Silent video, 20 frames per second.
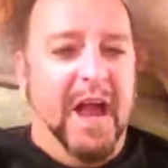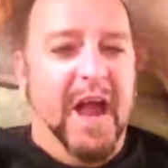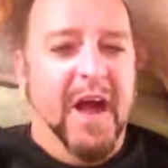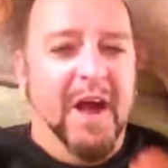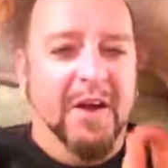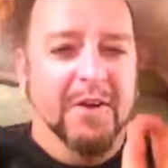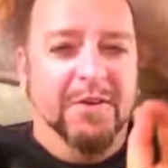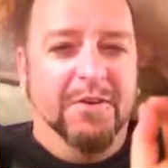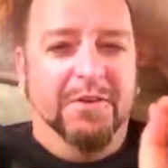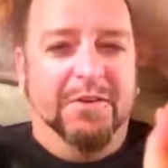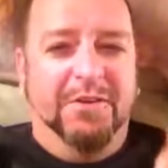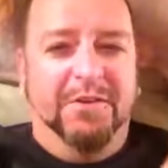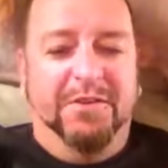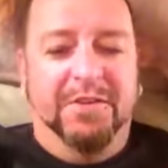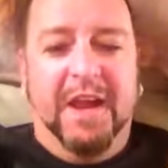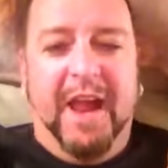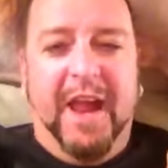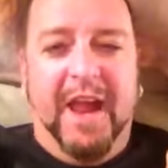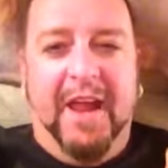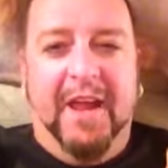I
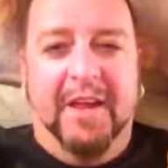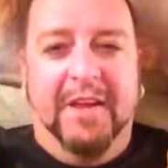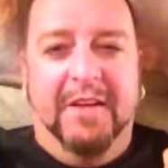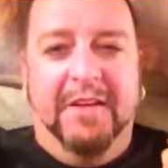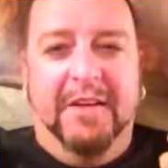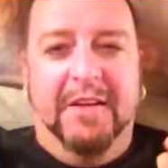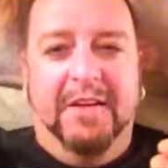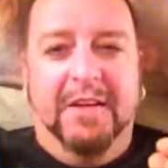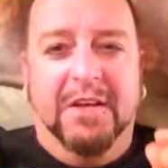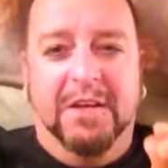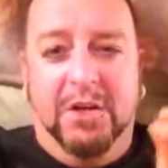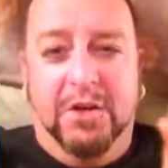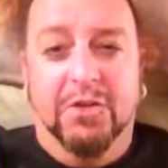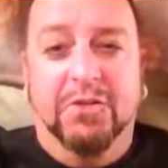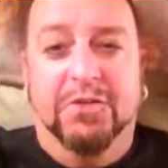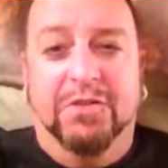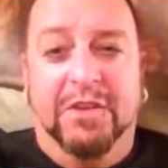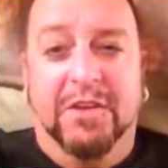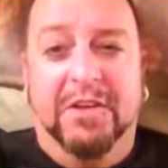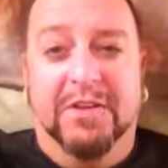understand
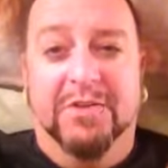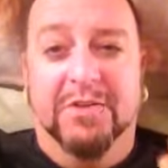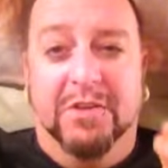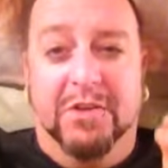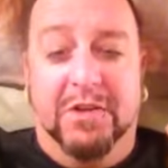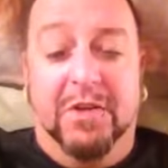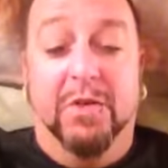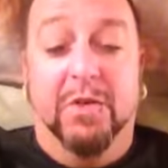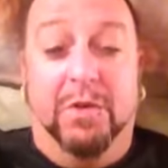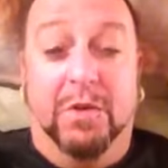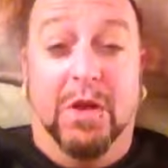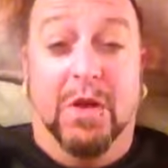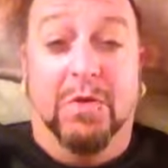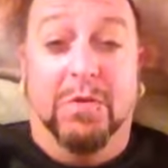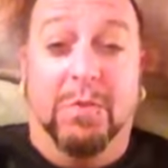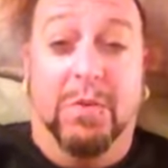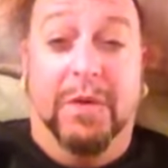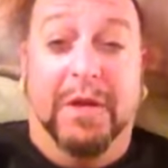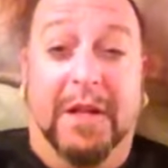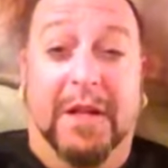usage and
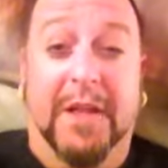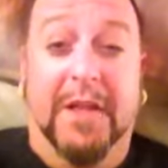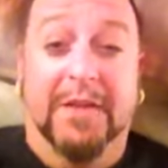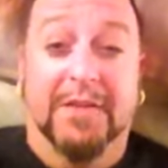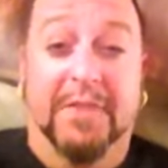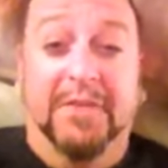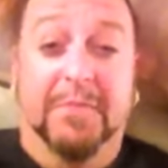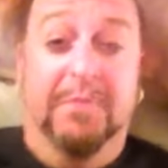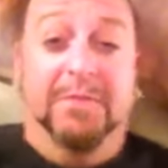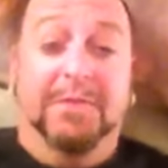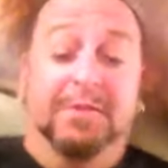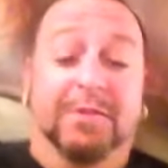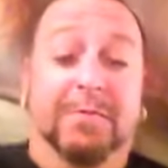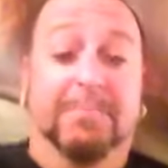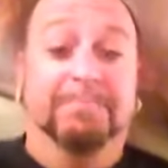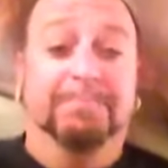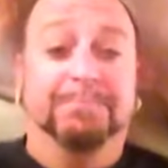colloquialisms,